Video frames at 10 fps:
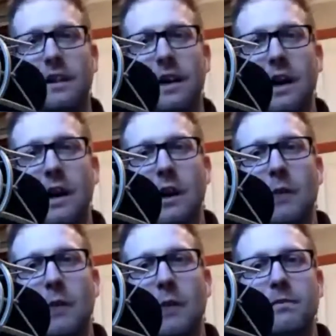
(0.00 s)

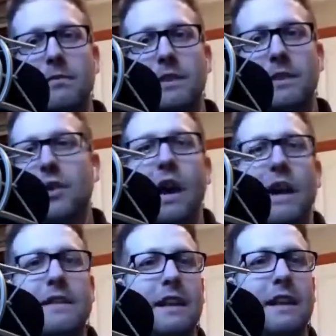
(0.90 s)
um, you know,
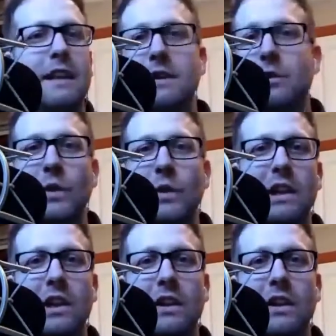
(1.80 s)
I think I was just
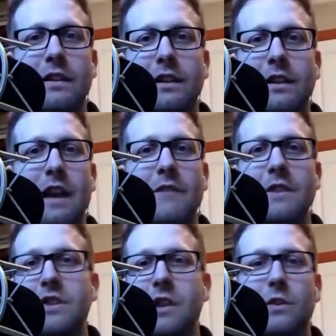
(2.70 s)
reared in an
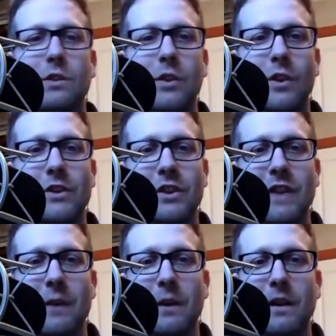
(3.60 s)
evangelical culture
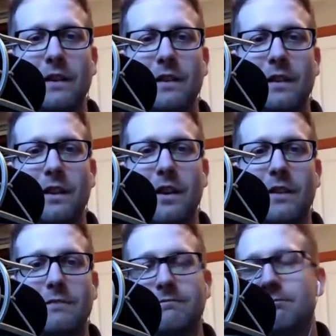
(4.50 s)
that was
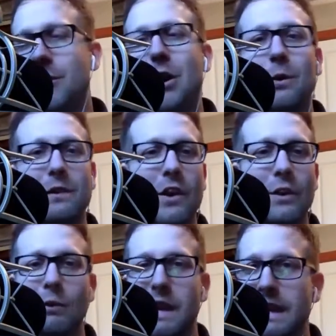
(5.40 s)
Paul was all
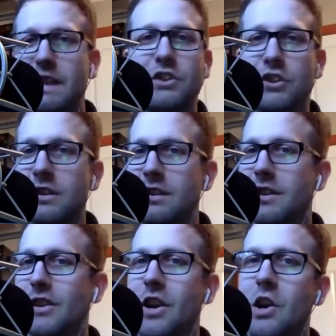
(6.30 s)
the rage,
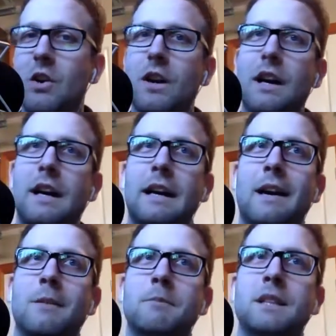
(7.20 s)
you know.
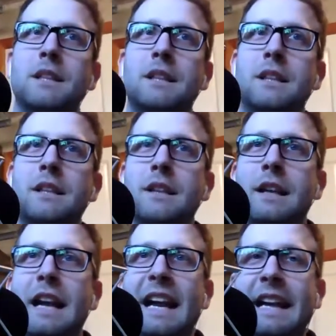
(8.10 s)
Um,
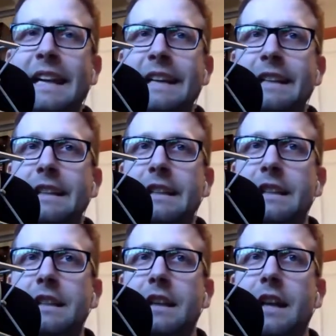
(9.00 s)

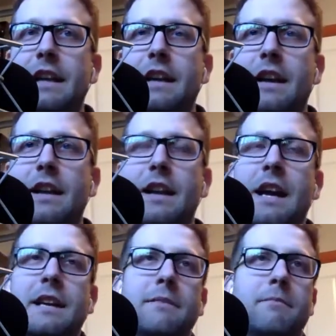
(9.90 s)
and and and
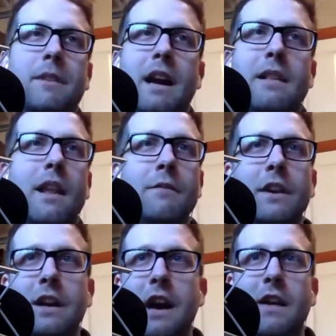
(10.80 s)
I I love
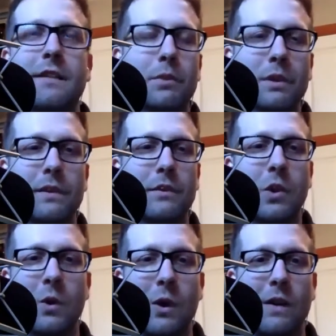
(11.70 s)
the gospels, of
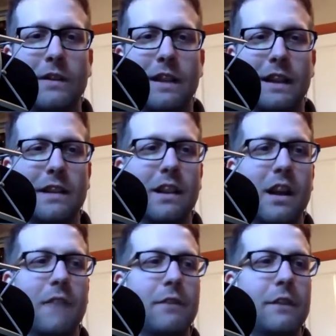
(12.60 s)
course. Like I love the